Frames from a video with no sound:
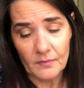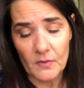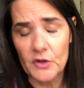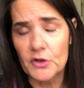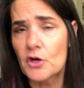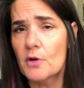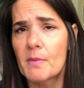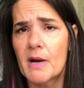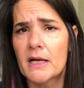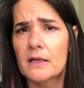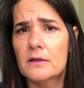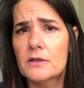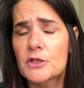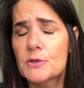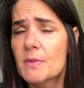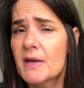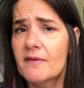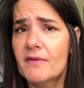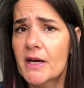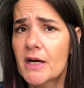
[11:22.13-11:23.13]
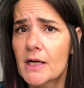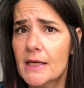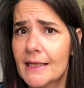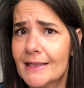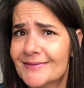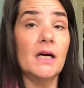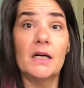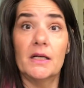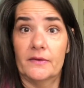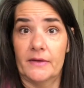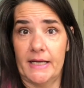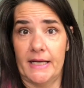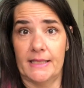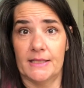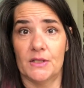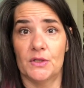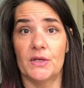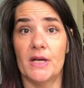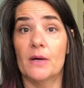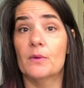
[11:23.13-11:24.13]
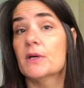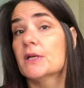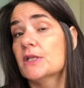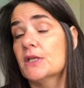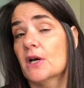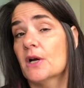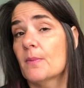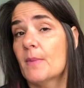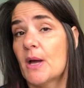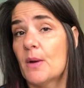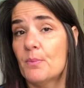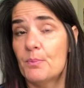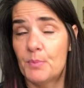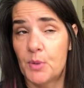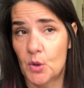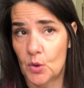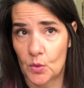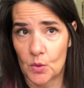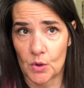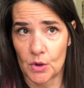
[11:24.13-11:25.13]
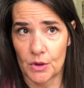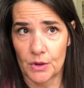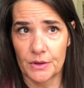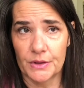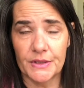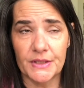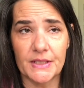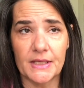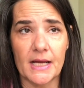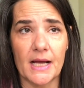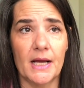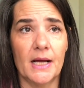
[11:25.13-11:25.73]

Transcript: Your mileage may vary. All right, so now we're gonna talk about pools.